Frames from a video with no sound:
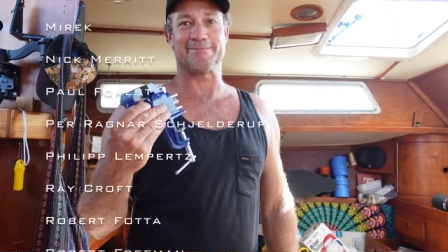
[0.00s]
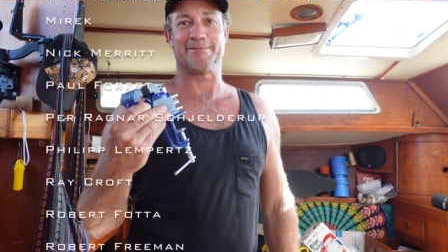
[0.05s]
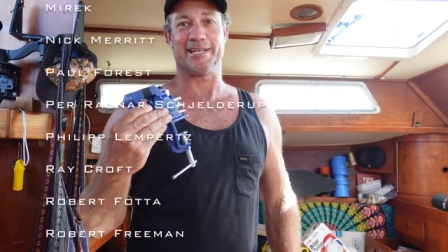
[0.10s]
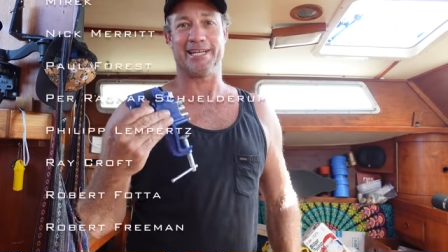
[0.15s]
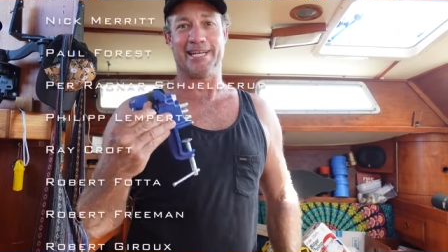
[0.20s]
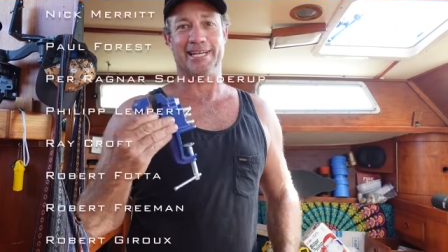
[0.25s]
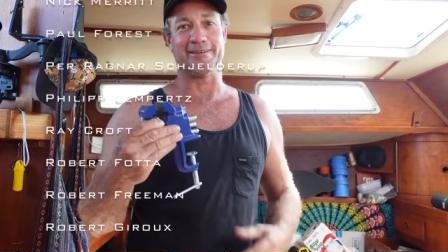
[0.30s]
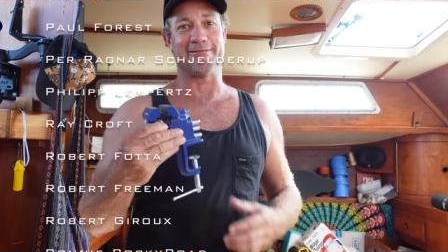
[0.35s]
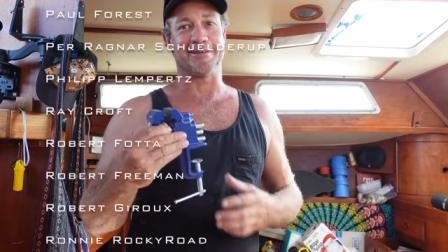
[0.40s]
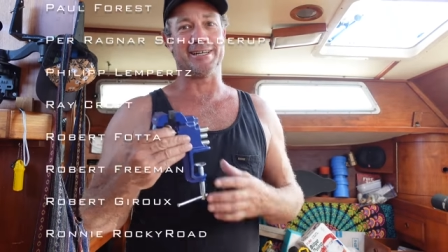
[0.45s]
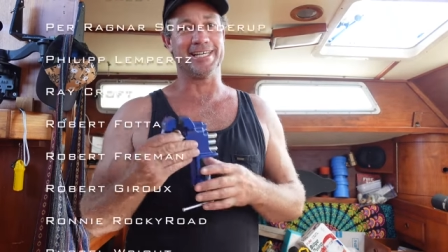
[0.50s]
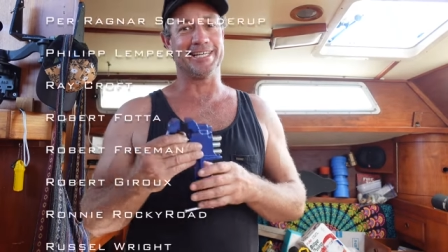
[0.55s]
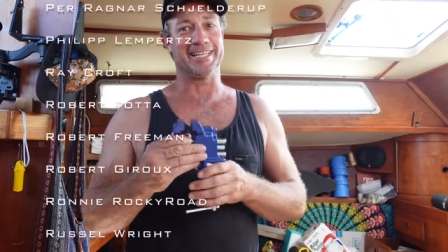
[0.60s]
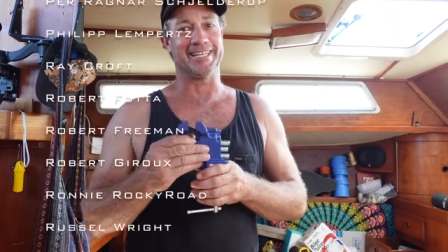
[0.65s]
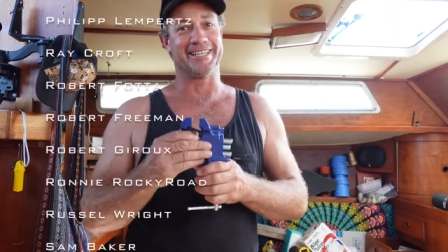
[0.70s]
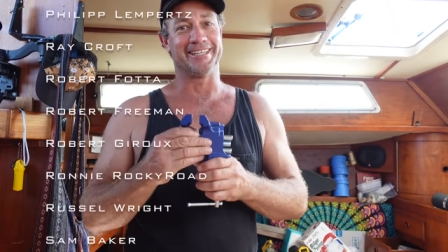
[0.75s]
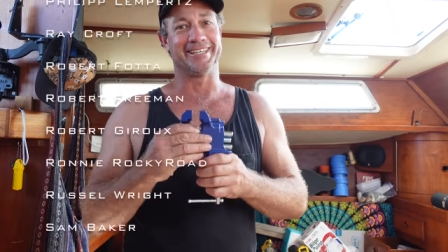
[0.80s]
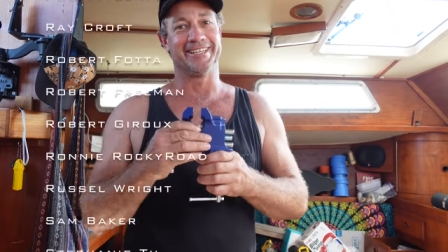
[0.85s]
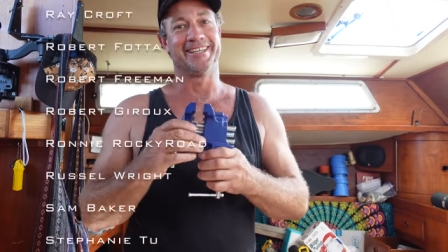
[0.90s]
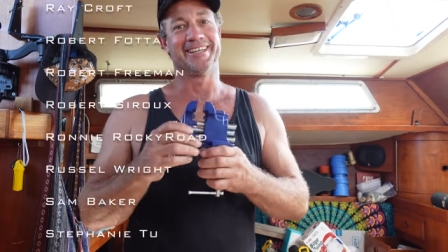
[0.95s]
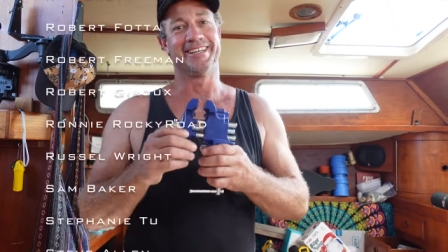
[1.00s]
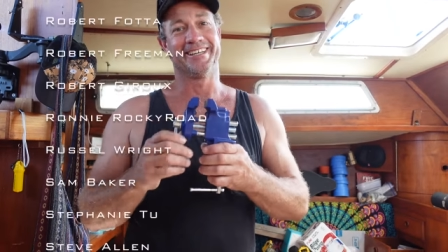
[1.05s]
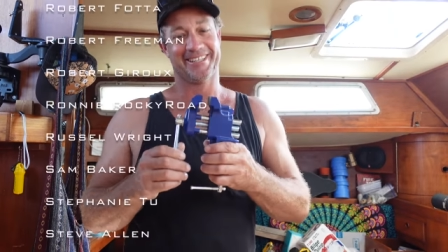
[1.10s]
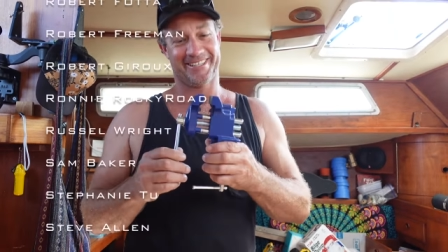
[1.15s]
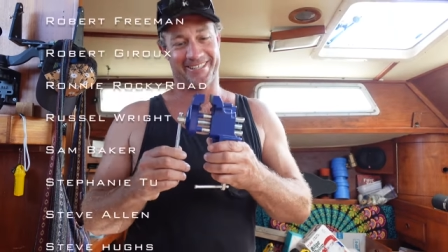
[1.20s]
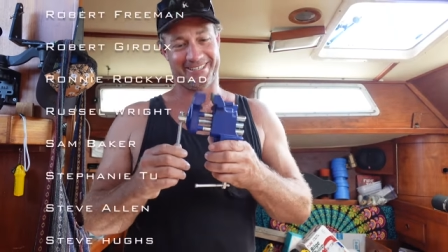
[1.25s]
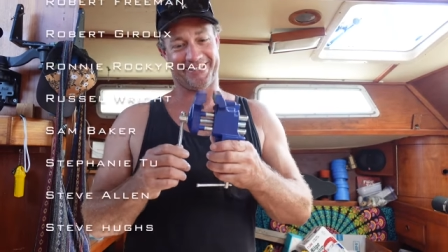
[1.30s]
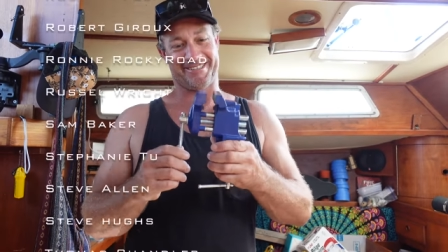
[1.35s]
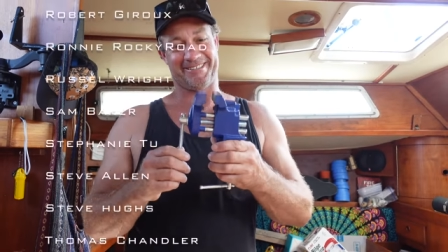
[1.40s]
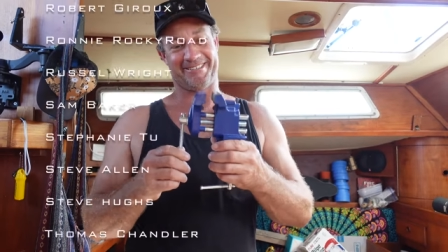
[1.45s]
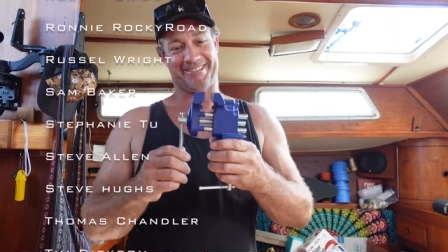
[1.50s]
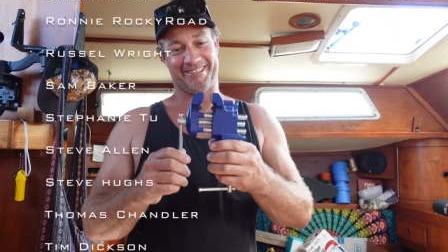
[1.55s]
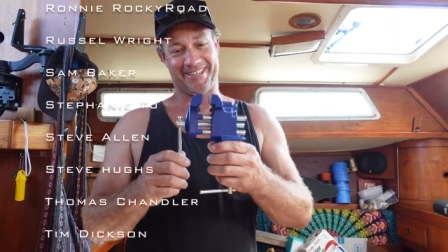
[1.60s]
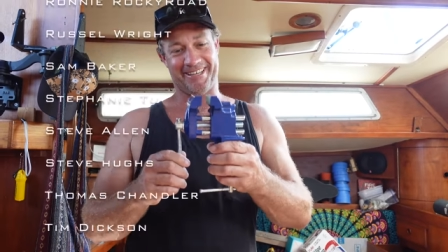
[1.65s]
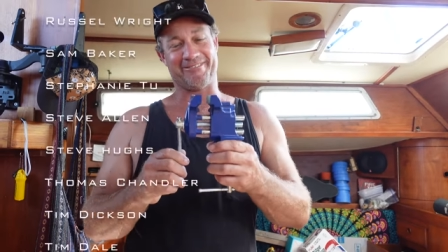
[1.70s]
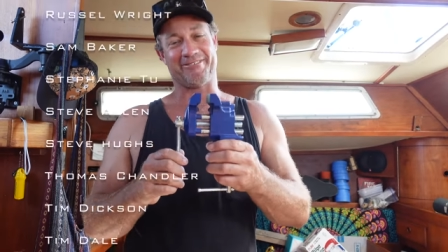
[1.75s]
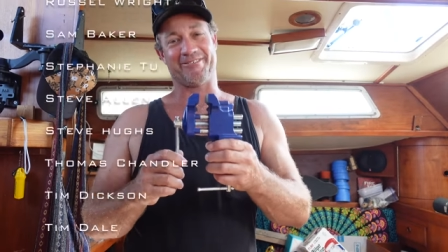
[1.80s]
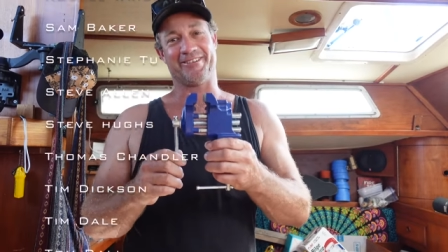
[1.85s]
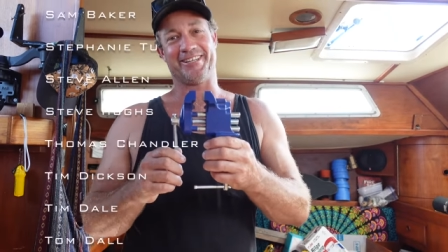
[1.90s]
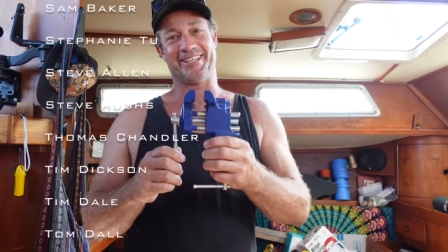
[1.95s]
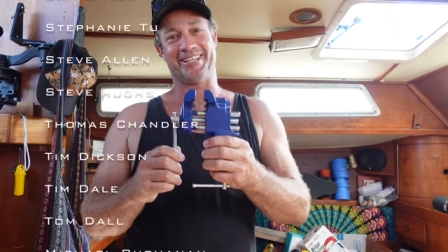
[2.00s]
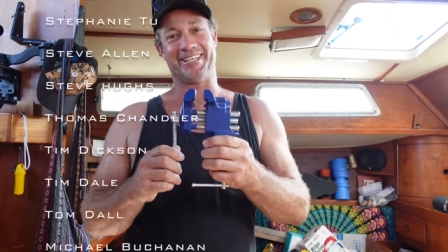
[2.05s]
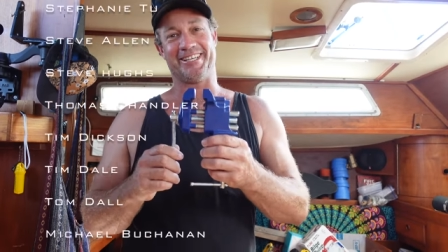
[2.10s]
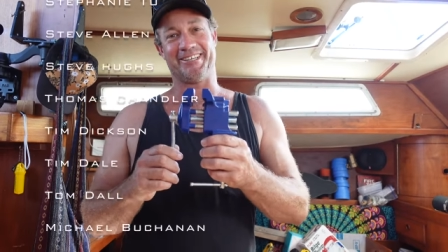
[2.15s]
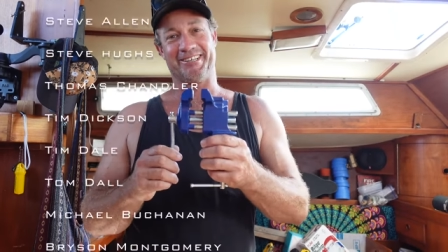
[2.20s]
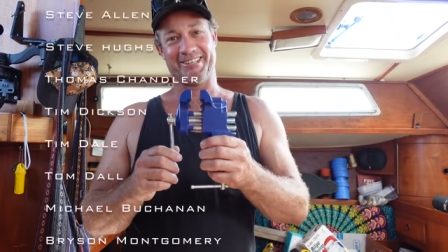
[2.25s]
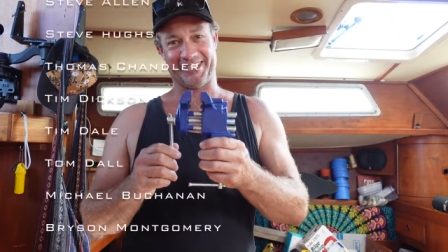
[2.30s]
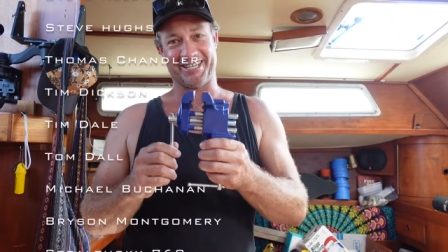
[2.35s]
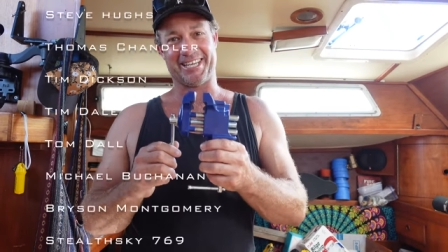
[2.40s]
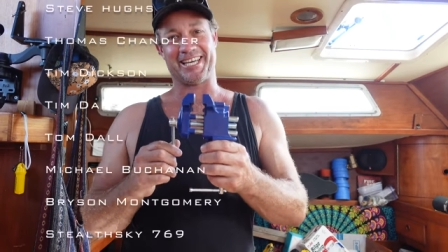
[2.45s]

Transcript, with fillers: But anyway, it's definitely going to